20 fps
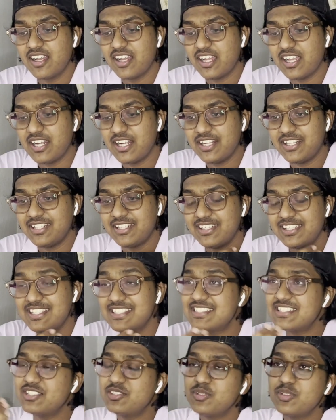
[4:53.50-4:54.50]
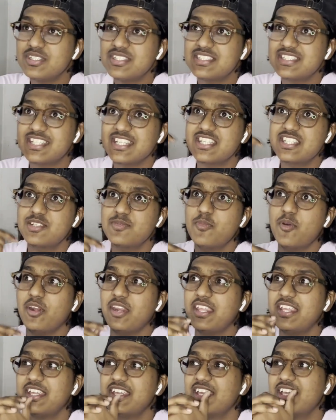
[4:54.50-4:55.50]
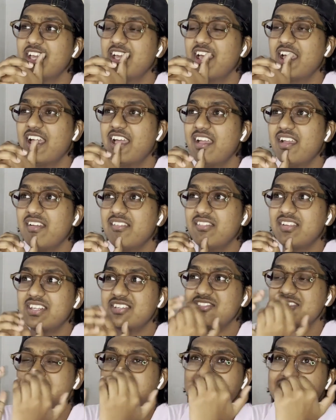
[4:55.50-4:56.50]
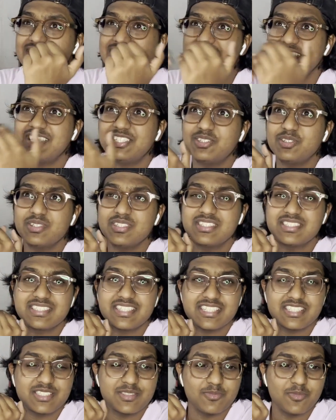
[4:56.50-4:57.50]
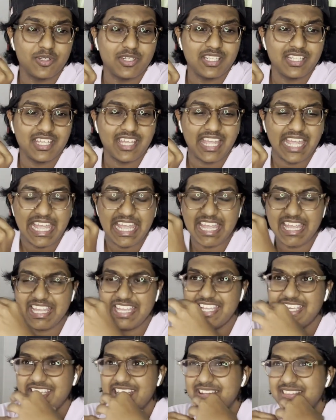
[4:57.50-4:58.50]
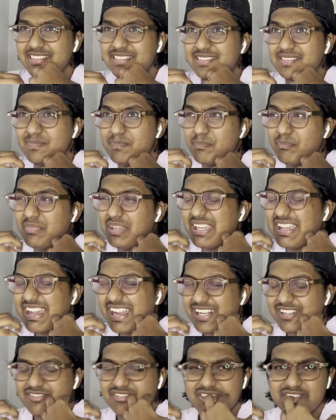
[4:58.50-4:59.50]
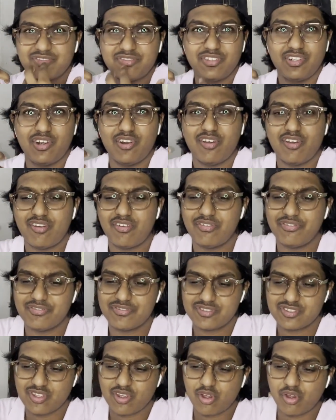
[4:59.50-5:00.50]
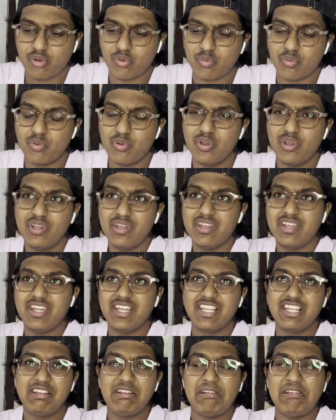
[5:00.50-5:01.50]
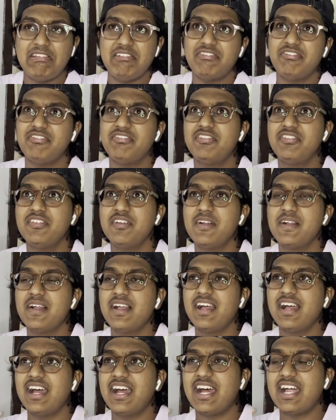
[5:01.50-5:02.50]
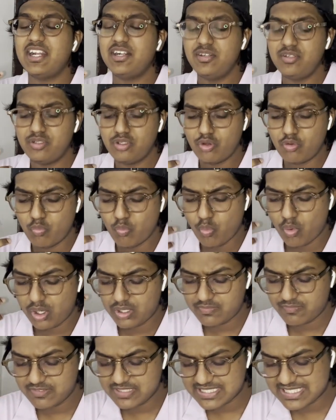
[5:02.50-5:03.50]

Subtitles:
and listened to his testimony. When I was listening to his testimony, my heart was full of sorrow, grief, I don't know what was